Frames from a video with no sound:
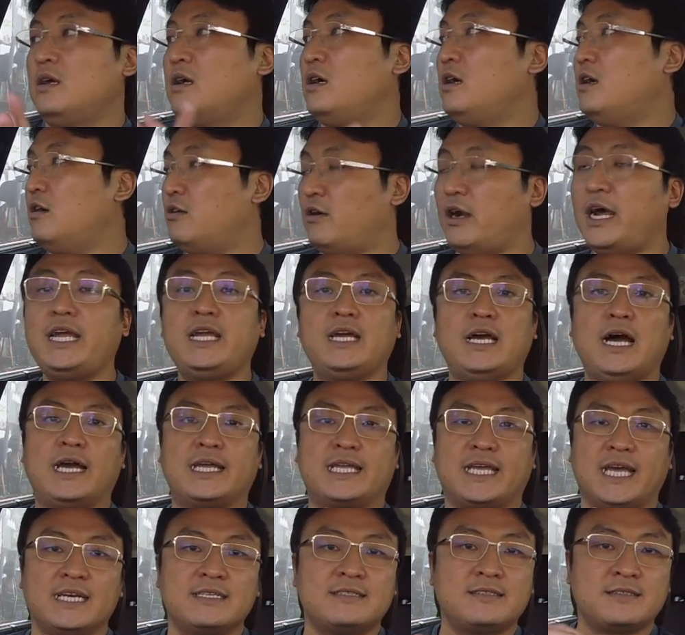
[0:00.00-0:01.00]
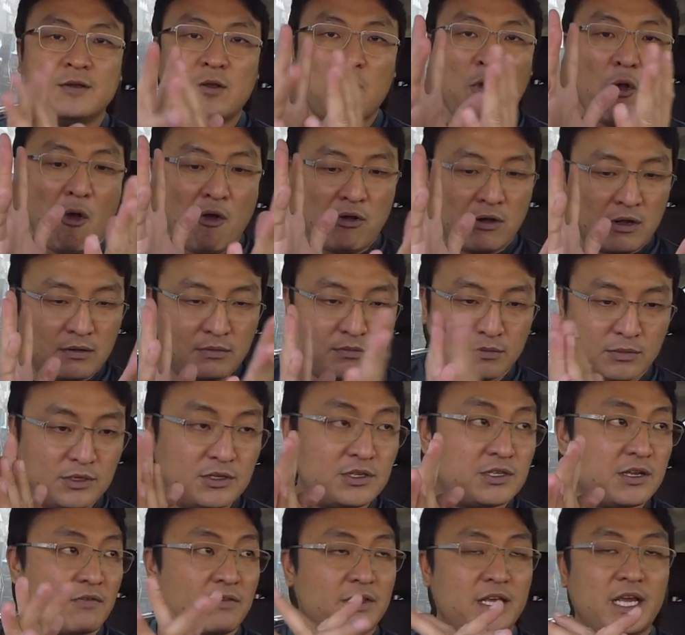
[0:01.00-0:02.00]
all right i guess
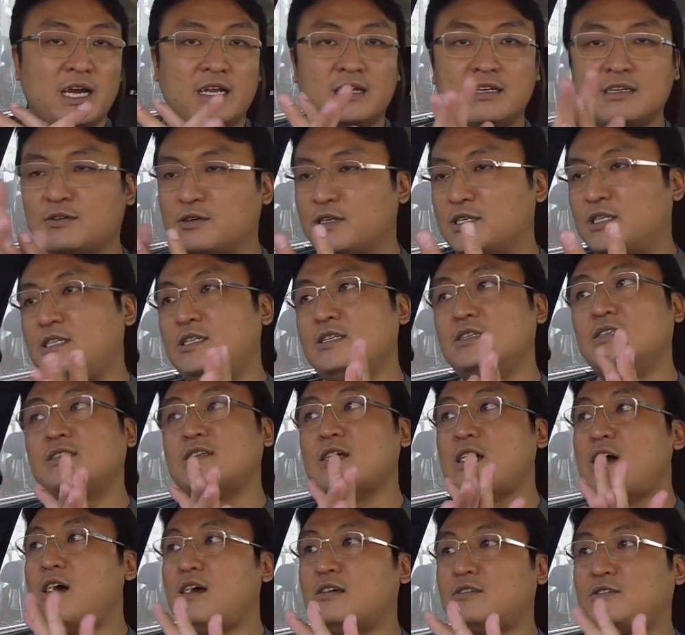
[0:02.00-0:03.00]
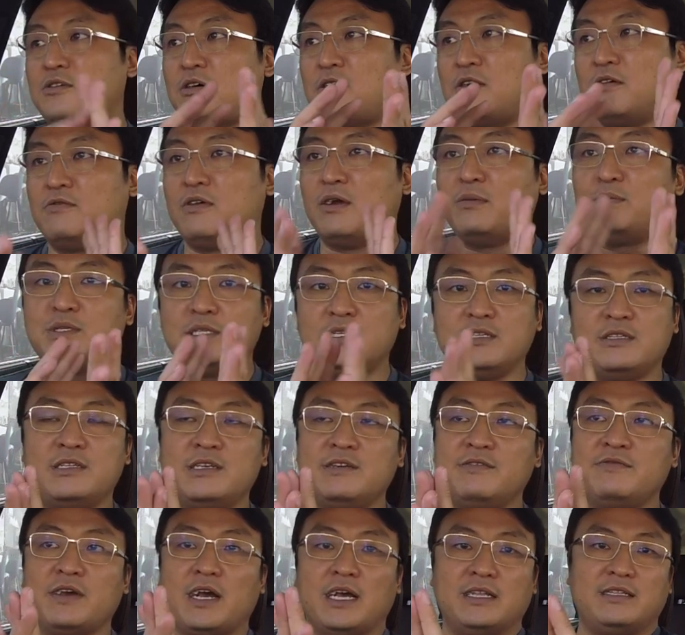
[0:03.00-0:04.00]
most of the other questions are sort of
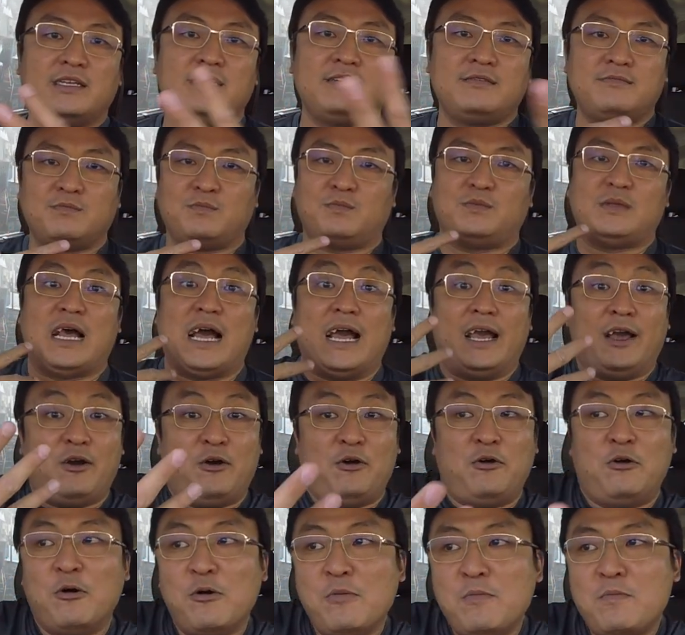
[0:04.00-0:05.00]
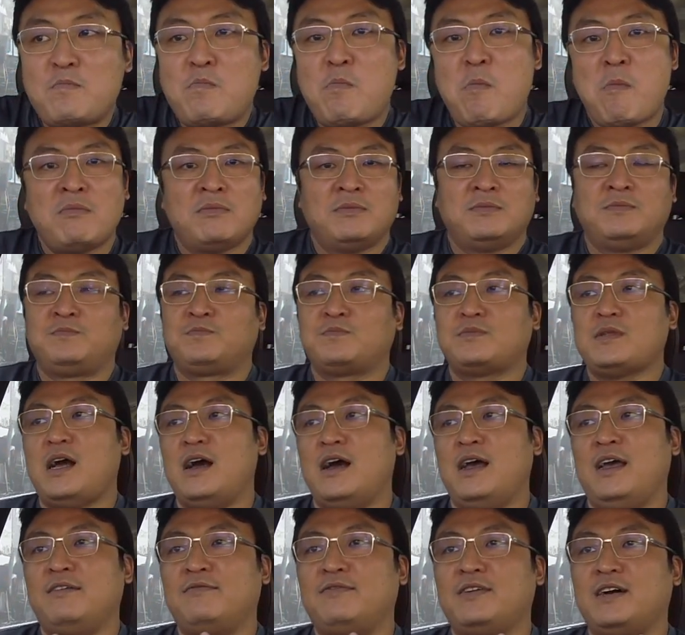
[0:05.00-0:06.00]
repetitive i think i hope i
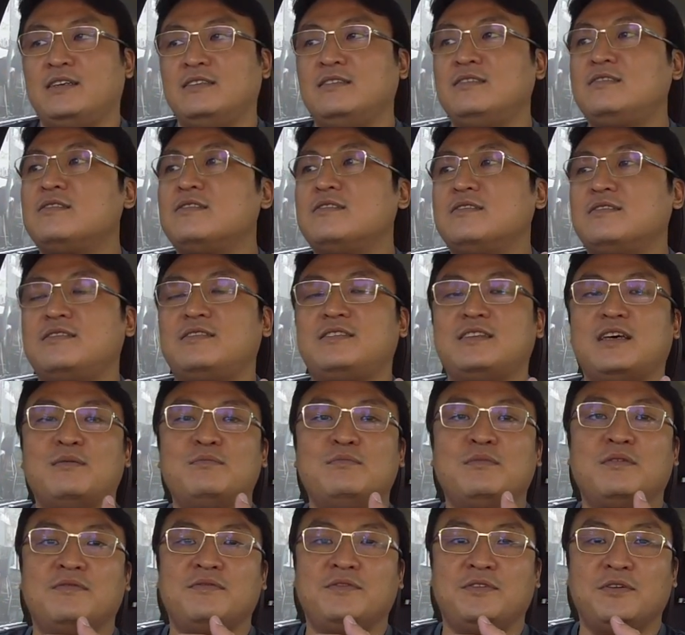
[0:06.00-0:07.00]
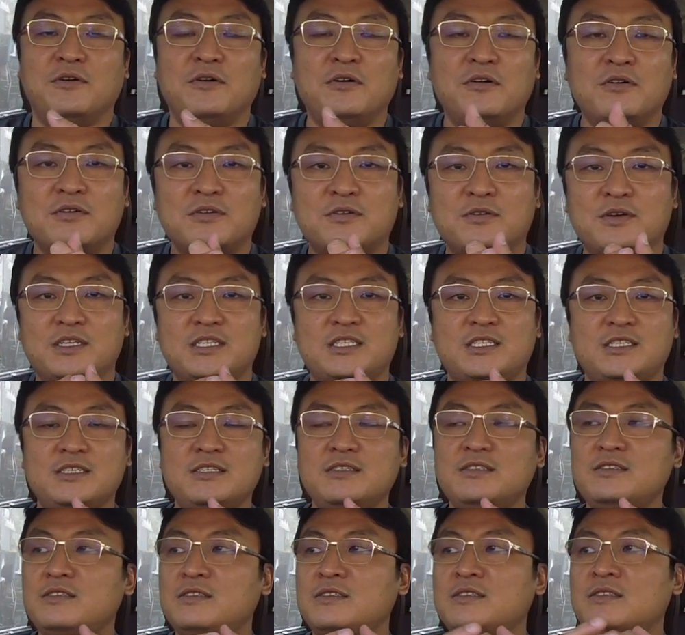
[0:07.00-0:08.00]
have answered some of your
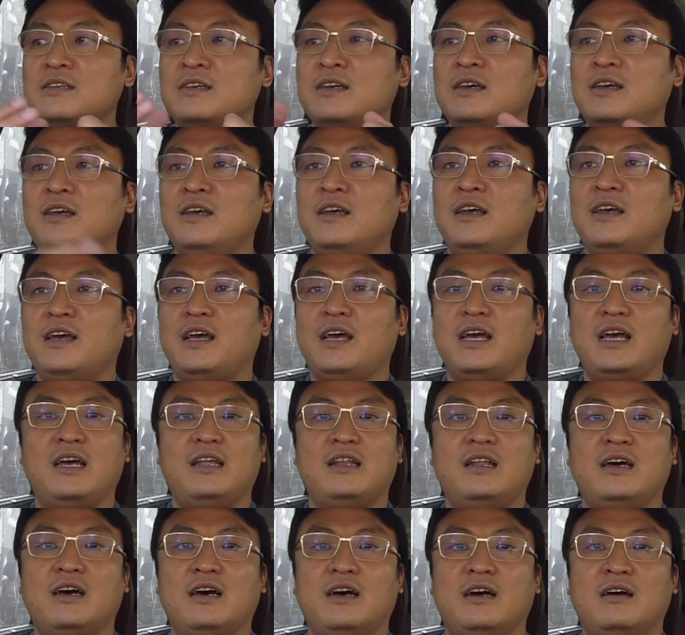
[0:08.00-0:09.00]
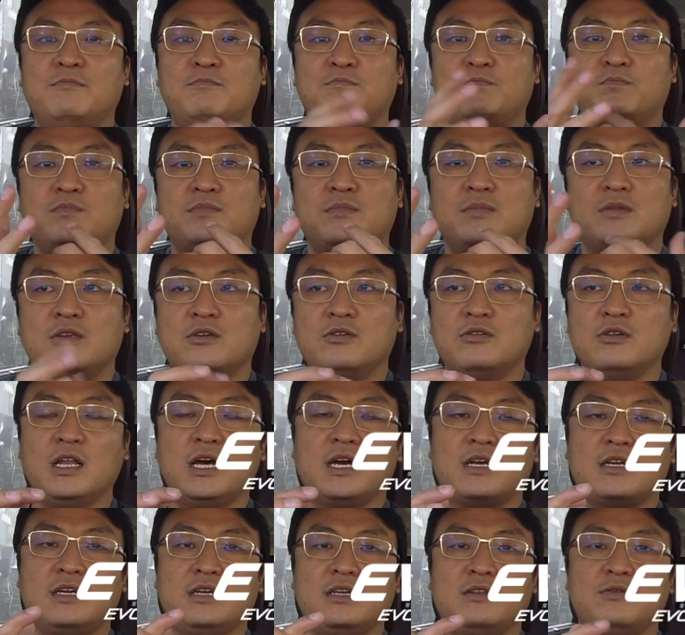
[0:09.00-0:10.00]
questions and um, good
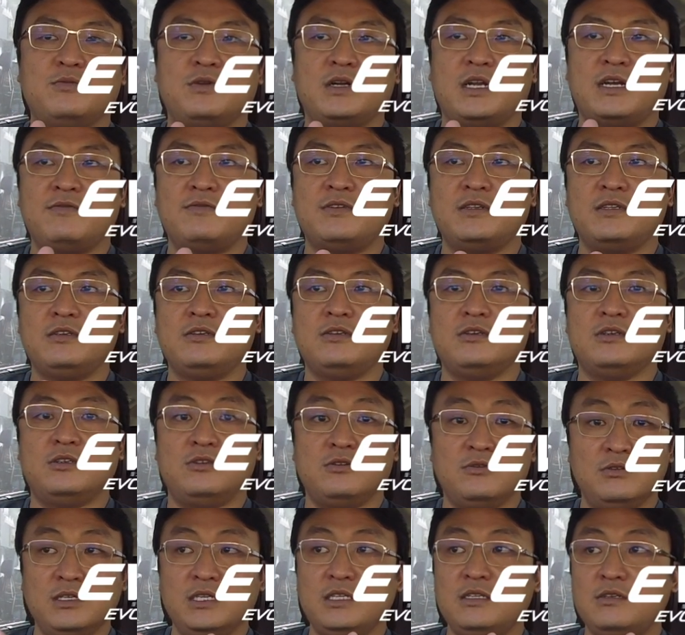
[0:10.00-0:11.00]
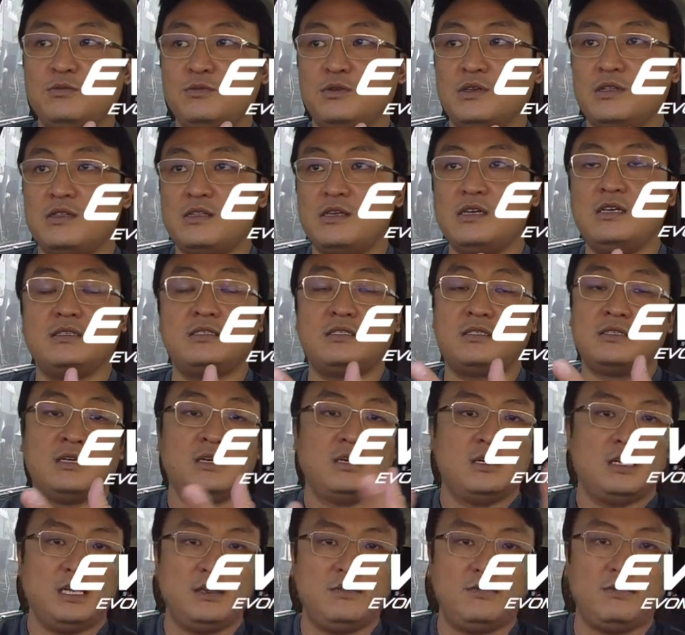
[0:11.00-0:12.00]
luck in whatever you're doing with these
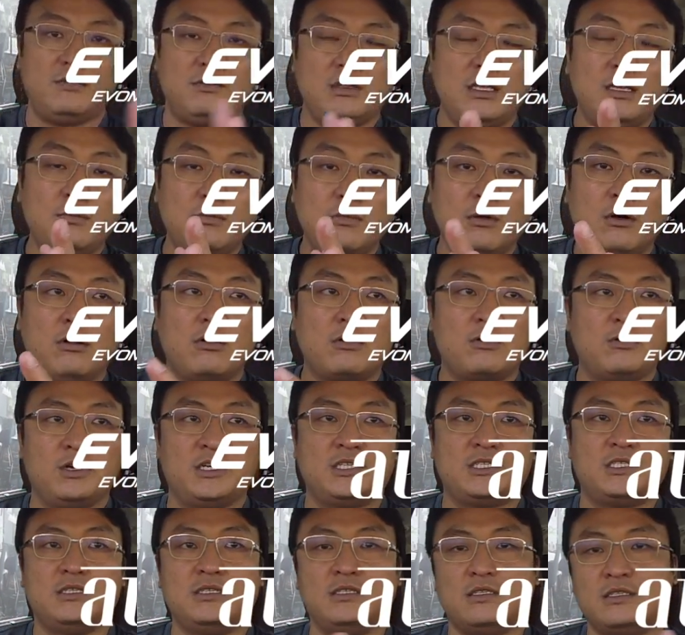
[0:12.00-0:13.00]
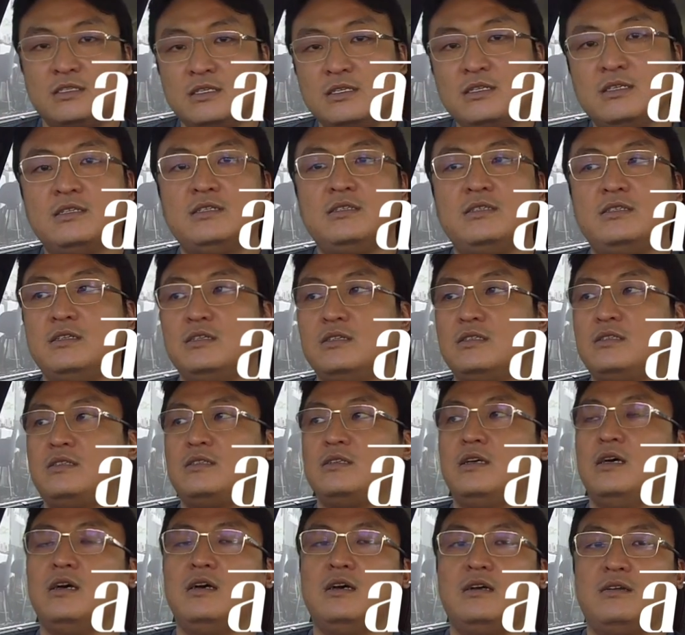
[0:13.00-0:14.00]
if you need more questions just
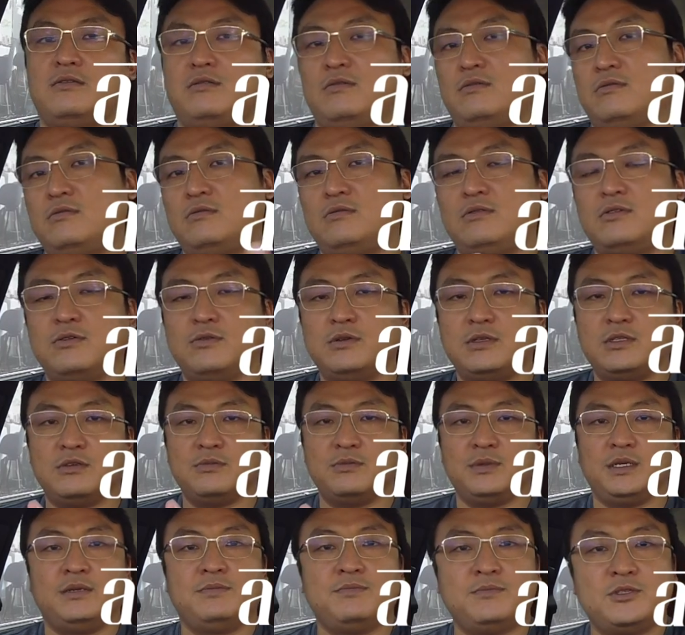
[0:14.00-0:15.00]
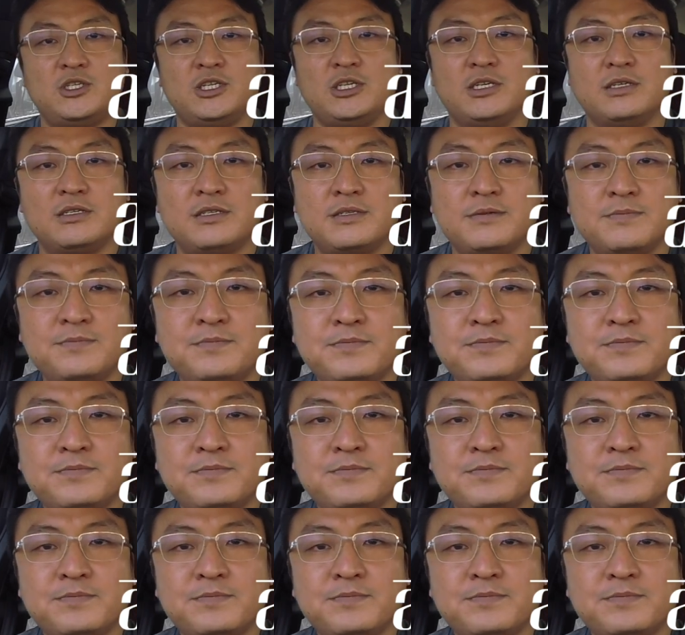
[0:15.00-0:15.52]
uh, throw it to me cheers